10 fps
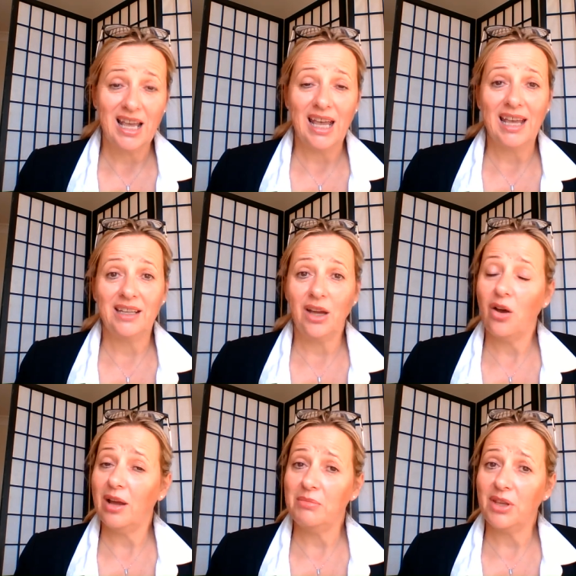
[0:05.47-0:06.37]
and
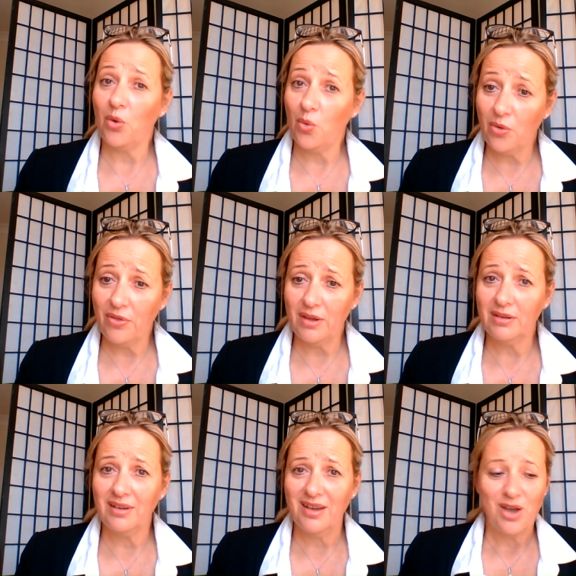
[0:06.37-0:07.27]
I'm the author
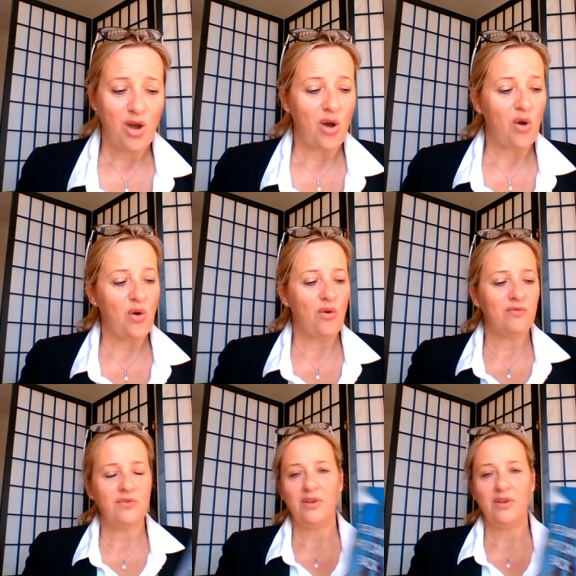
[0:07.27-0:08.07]
of